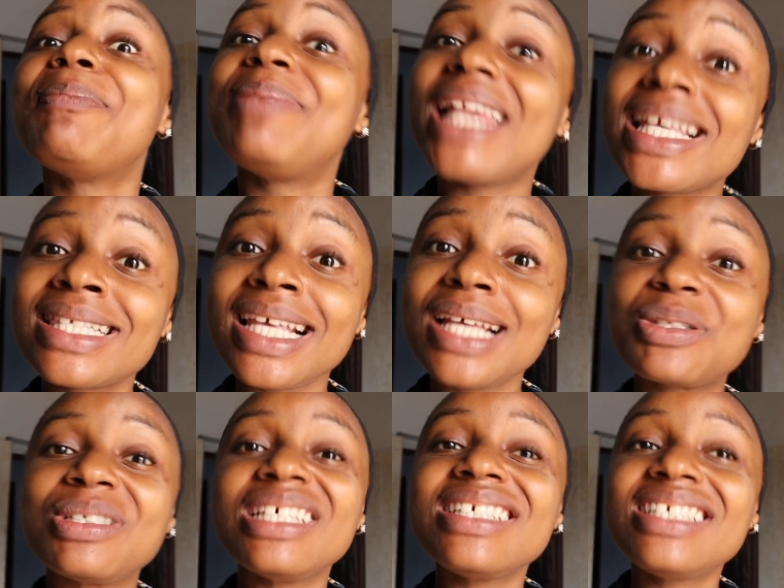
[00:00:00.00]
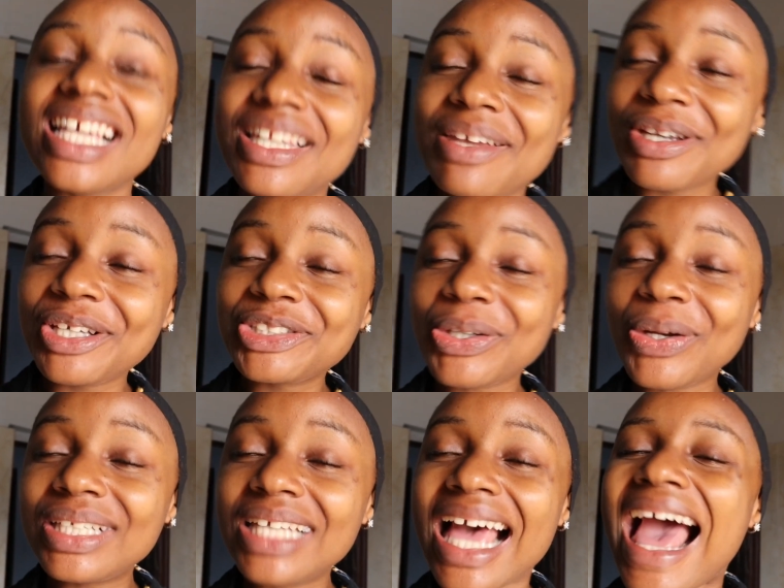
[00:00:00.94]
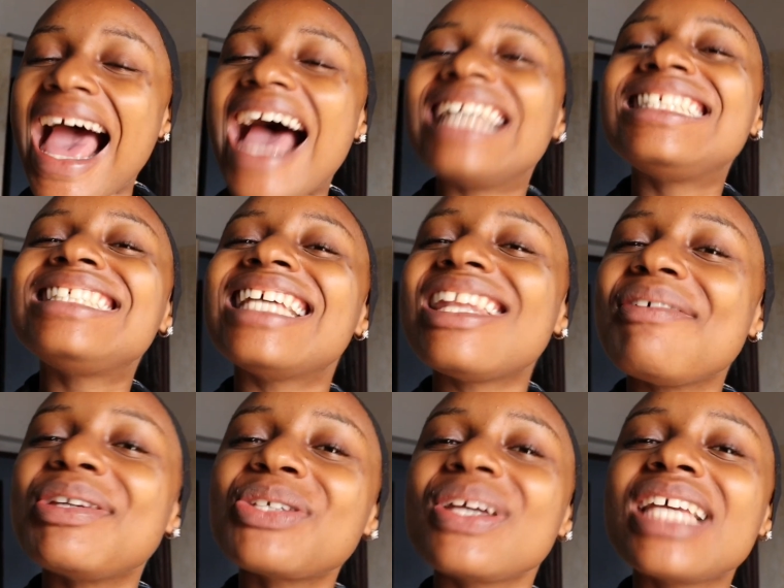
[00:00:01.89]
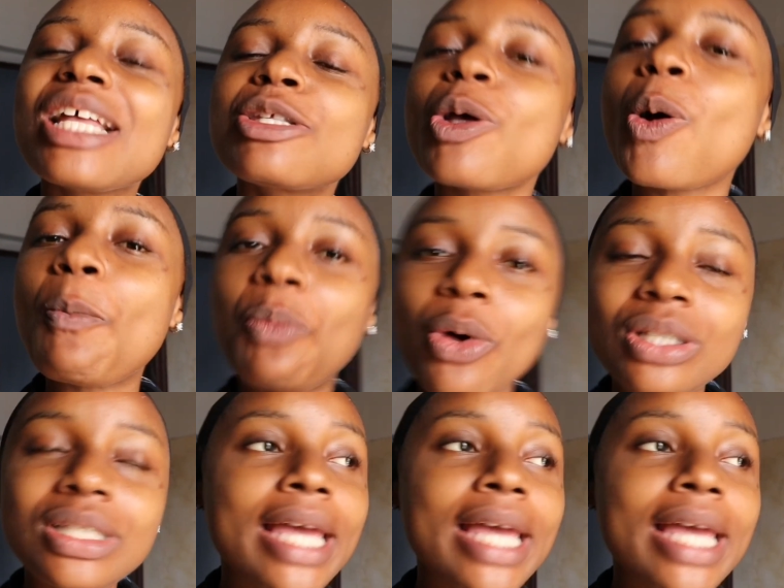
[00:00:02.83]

blessing to this generation and the generation yet unborn.